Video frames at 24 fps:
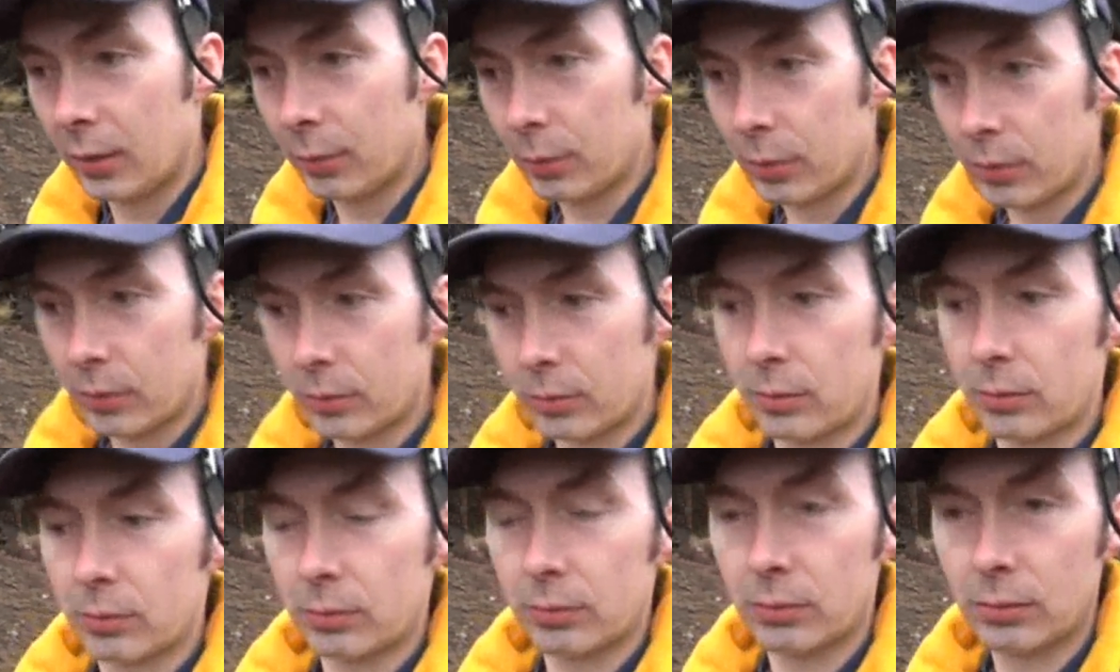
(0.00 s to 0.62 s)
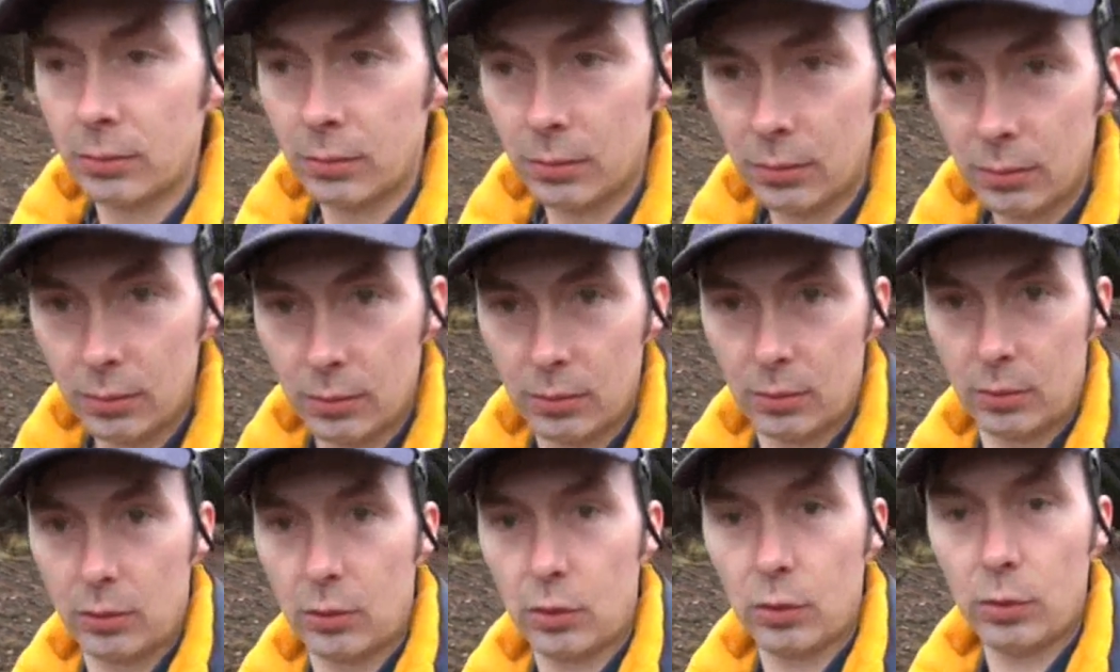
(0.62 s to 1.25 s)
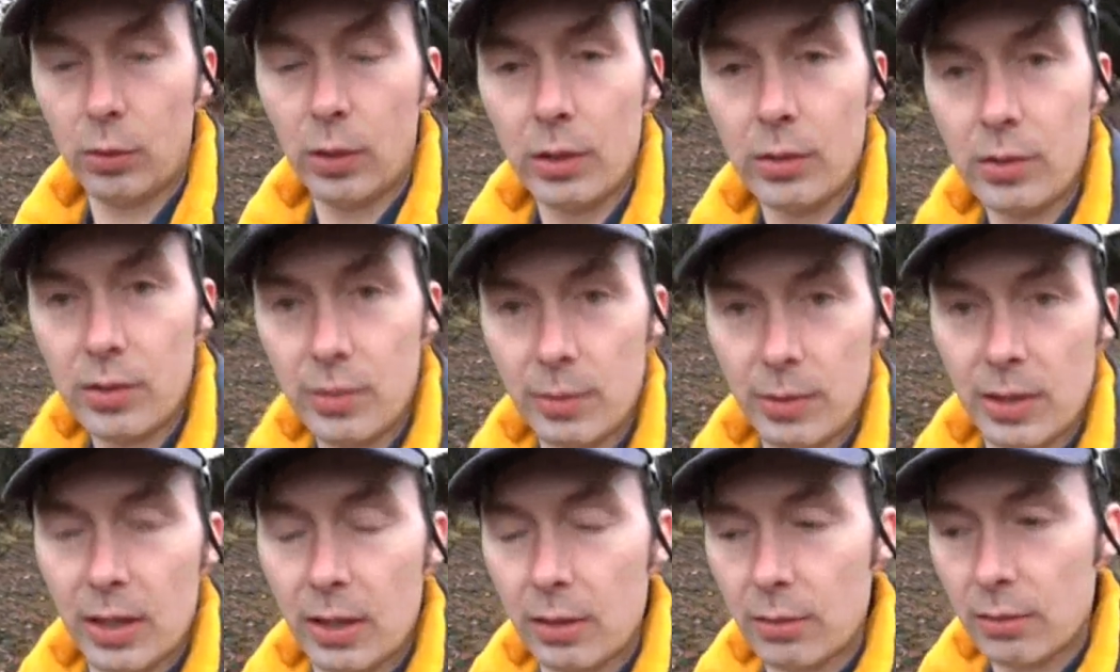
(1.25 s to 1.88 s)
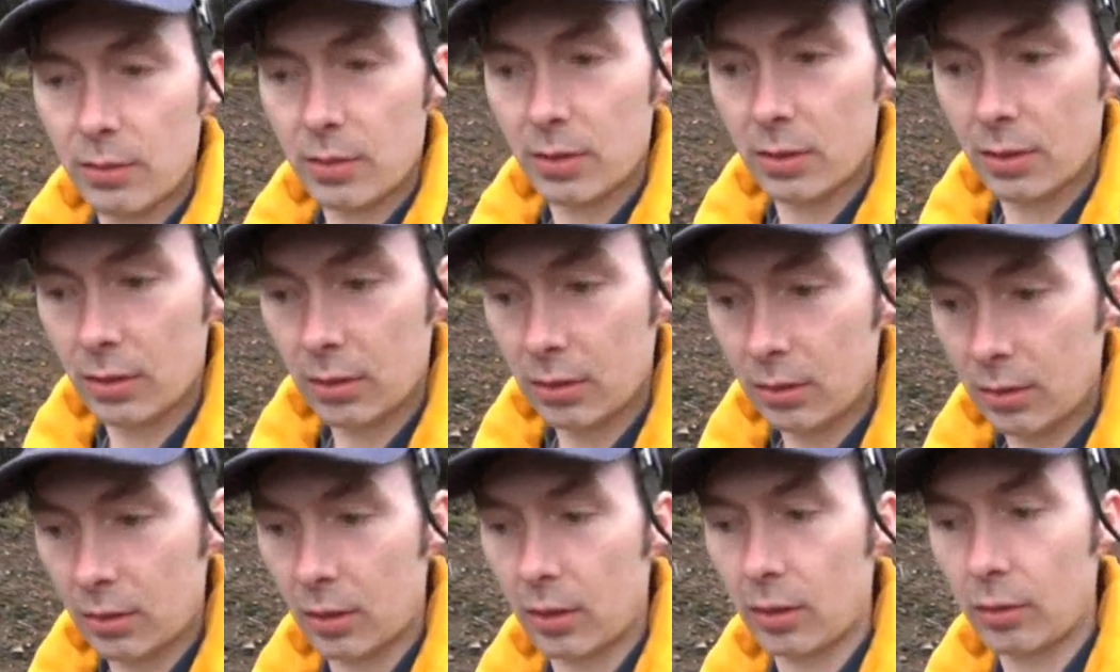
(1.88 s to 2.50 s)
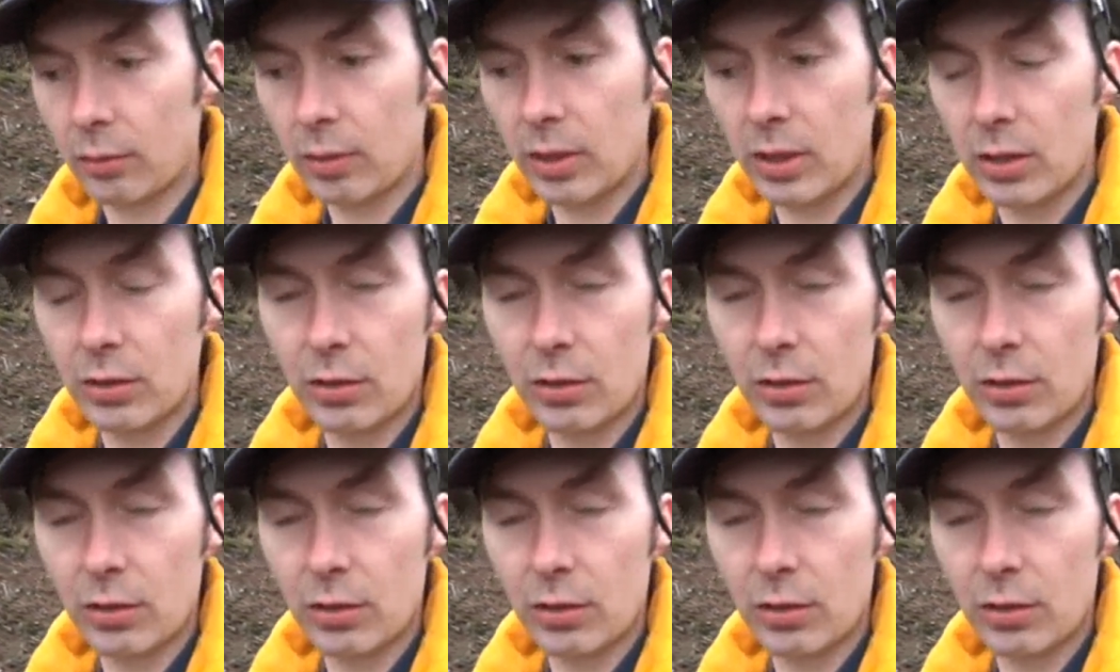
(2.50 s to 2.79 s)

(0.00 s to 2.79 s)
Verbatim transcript: he will quote without the